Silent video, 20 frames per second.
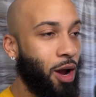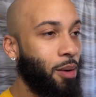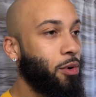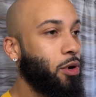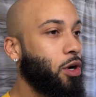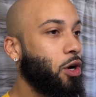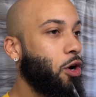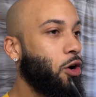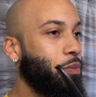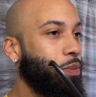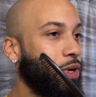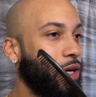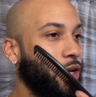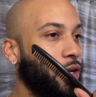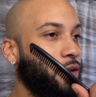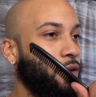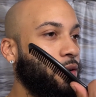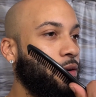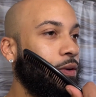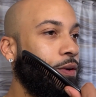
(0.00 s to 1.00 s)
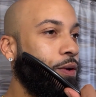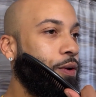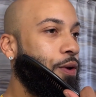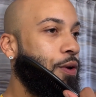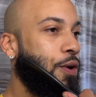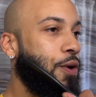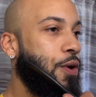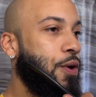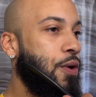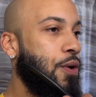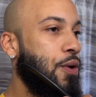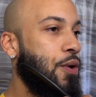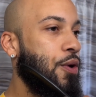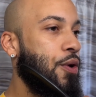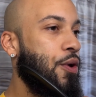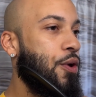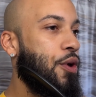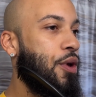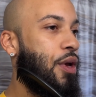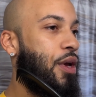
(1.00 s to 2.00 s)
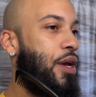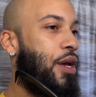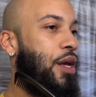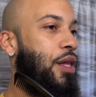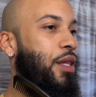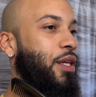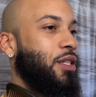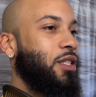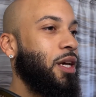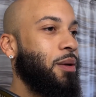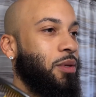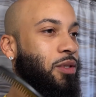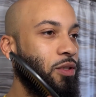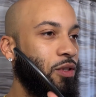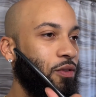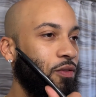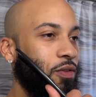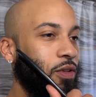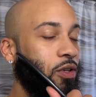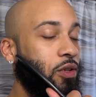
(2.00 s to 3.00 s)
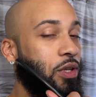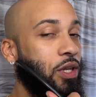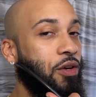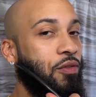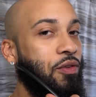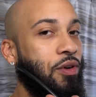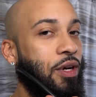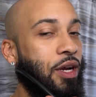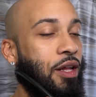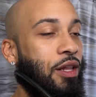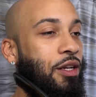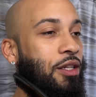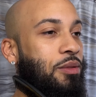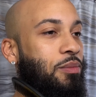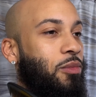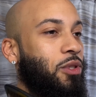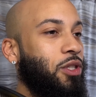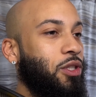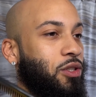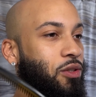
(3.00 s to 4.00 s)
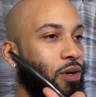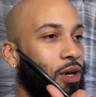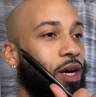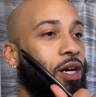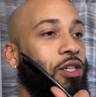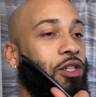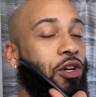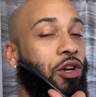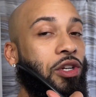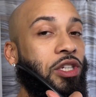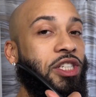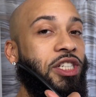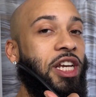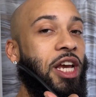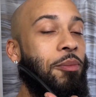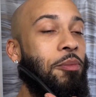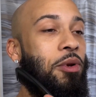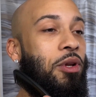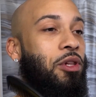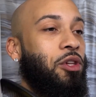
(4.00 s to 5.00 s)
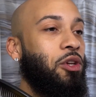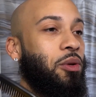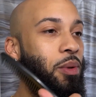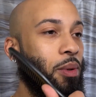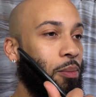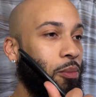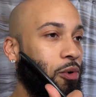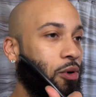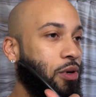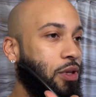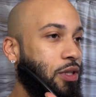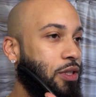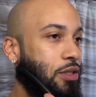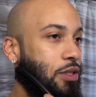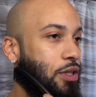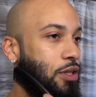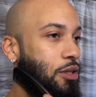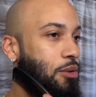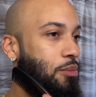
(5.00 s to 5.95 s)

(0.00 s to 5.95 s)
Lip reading: your comb again. And this time it's going to feel different now that it's moisturized. You're going to shape it a little bit more this time.